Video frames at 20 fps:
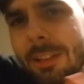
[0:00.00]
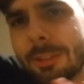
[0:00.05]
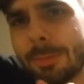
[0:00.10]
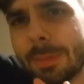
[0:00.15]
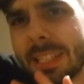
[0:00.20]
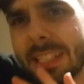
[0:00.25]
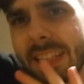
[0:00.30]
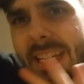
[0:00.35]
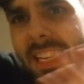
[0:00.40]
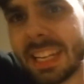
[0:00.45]

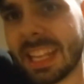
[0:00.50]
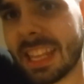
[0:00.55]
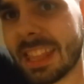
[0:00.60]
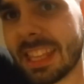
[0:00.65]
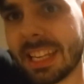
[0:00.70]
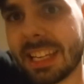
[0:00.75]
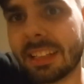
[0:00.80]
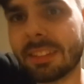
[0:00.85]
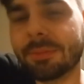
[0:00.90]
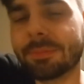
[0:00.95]
missed
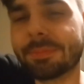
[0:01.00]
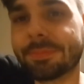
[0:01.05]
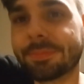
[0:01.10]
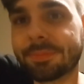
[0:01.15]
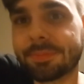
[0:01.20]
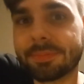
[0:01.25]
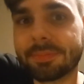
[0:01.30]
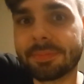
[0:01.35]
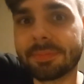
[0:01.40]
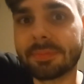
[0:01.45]
anything,
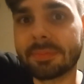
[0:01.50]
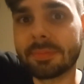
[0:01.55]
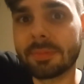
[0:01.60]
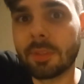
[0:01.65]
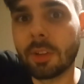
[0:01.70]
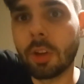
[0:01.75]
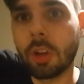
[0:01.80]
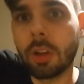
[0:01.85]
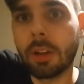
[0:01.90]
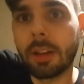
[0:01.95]

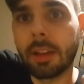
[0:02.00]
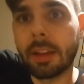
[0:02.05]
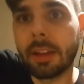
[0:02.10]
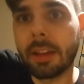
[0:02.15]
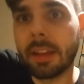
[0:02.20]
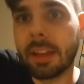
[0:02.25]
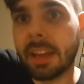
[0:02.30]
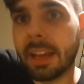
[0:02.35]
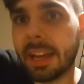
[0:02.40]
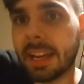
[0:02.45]

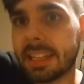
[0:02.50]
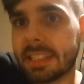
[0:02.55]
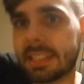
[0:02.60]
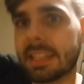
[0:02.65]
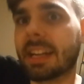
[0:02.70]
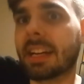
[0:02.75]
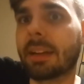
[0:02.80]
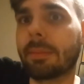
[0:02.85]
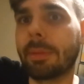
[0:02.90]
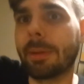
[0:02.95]
it's
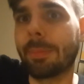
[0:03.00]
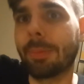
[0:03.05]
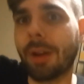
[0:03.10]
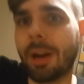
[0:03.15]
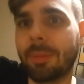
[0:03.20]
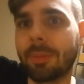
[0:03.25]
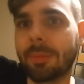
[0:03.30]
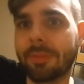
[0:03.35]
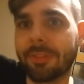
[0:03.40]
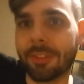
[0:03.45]
not going to be a
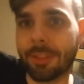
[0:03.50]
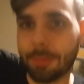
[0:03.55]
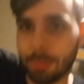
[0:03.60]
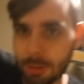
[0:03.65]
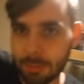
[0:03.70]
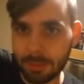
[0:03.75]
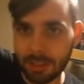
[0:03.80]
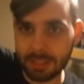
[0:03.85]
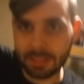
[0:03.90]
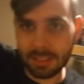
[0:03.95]
problem for 3
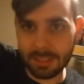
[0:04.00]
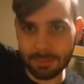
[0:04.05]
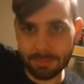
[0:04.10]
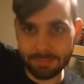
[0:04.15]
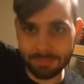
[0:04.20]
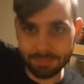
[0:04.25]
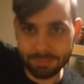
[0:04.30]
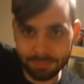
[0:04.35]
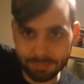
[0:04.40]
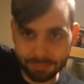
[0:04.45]
months,
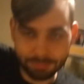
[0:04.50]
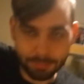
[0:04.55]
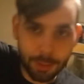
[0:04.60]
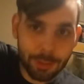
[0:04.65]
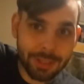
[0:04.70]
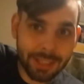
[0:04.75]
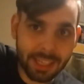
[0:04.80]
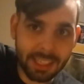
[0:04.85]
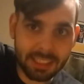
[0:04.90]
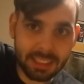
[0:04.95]
most
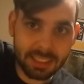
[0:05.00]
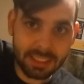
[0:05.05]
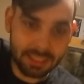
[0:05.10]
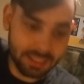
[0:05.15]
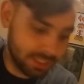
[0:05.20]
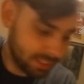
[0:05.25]
likely.